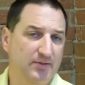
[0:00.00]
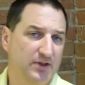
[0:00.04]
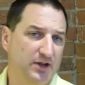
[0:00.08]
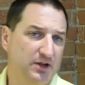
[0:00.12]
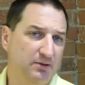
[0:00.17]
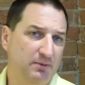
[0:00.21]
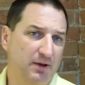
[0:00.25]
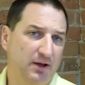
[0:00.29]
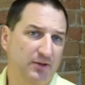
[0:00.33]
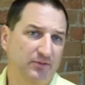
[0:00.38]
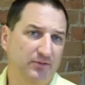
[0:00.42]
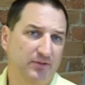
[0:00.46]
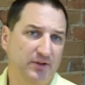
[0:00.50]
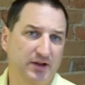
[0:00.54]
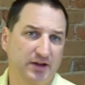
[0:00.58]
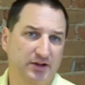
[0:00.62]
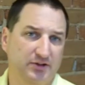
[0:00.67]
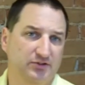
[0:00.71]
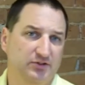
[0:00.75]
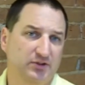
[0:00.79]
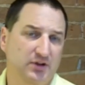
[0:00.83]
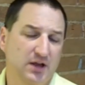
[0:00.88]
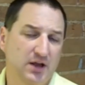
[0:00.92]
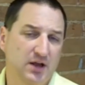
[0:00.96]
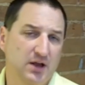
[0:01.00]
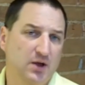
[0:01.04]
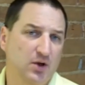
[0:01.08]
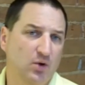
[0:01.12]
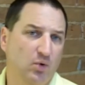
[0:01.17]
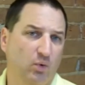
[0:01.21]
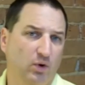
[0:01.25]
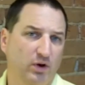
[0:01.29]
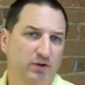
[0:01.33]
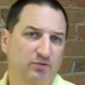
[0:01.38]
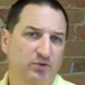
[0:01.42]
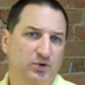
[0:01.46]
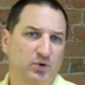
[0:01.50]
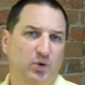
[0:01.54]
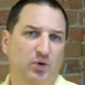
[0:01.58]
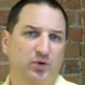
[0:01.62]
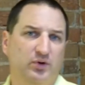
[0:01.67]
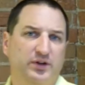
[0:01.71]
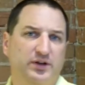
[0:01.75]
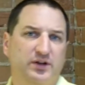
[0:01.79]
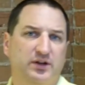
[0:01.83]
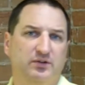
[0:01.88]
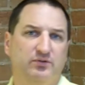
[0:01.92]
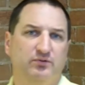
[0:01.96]
Think about this. What if you
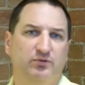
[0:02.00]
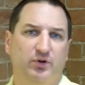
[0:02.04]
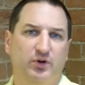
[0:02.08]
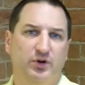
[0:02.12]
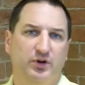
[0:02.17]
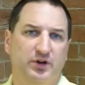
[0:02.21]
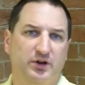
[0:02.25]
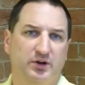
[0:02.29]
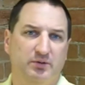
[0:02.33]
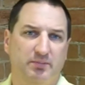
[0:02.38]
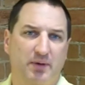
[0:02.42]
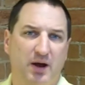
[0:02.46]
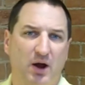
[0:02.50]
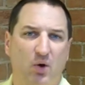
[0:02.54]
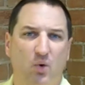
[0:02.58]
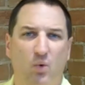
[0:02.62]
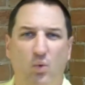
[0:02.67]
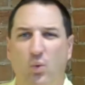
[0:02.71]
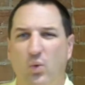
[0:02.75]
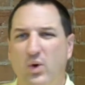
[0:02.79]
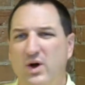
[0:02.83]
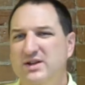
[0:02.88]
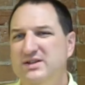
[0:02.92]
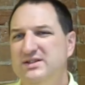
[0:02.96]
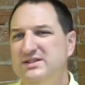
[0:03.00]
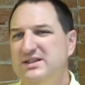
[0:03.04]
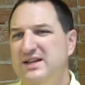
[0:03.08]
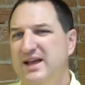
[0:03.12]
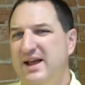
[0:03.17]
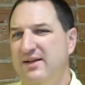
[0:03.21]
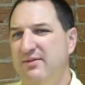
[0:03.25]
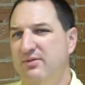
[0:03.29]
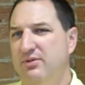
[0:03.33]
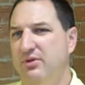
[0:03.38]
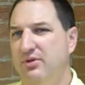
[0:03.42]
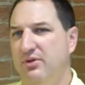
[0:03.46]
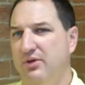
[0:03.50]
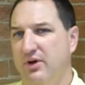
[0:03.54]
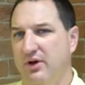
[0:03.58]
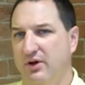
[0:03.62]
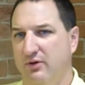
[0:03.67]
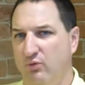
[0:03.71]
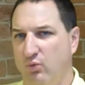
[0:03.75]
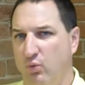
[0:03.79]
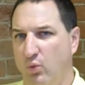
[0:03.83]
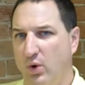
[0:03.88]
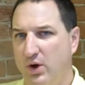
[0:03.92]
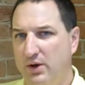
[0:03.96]
only converted about 1/10
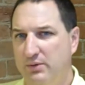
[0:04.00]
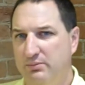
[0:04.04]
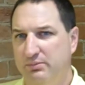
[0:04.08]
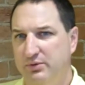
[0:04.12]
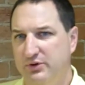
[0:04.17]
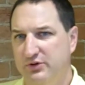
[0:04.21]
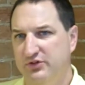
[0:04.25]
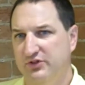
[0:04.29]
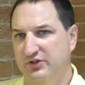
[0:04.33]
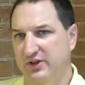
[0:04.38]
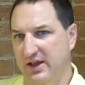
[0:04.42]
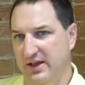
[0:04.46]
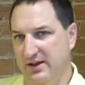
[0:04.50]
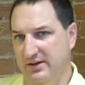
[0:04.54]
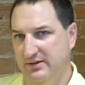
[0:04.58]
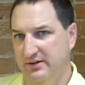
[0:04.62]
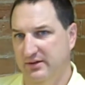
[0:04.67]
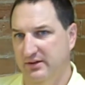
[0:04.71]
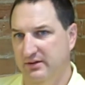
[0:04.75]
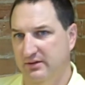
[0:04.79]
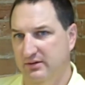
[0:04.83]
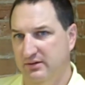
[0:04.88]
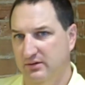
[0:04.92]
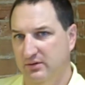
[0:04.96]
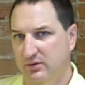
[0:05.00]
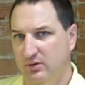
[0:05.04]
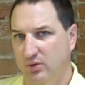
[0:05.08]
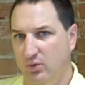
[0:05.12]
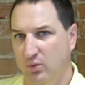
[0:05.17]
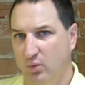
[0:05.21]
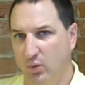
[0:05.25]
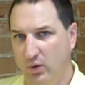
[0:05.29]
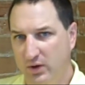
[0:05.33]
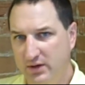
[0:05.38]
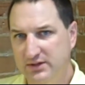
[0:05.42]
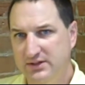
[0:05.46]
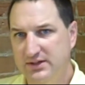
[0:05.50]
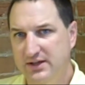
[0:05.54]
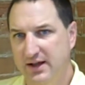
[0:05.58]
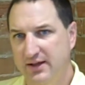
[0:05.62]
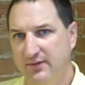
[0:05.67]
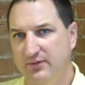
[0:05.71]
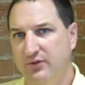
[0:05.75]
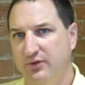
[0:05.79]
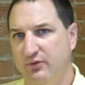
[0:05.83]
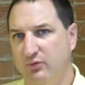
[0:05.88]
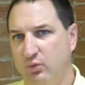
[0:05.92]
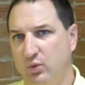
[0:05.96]
of 1%?
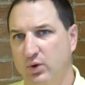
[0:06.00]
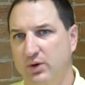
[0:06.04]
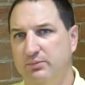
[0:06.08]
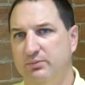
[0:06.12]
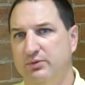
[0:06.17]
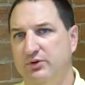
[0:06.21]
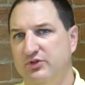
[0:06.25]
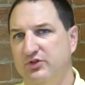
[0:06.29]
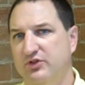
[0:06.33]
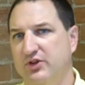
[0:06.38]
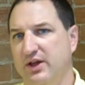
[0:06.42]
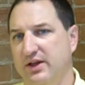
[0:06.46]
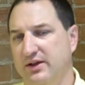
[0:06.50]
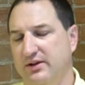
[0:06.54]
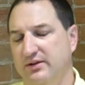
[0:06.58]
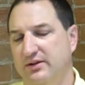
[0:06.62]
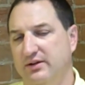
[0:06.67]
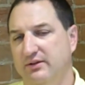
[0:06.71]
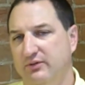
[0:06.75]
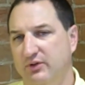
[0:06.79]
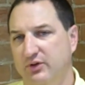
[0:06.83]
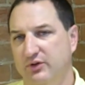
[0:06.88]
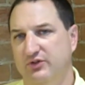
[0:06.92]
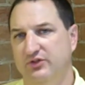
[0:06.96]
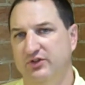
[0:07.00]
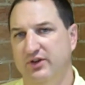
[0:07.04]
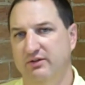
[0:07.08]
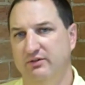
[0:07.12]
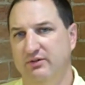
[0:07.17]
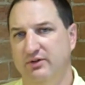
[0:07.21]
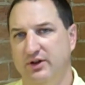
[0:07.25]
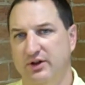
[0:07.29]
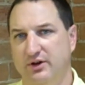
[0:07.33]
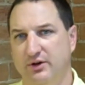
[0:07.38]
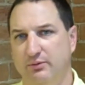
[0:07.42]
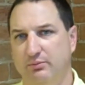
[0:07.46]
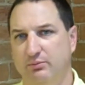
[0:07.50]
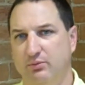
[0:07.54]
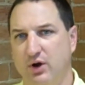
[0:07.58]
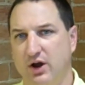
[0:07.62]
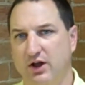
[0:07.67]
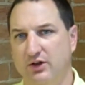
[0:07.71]
1/10 of 1% of those 700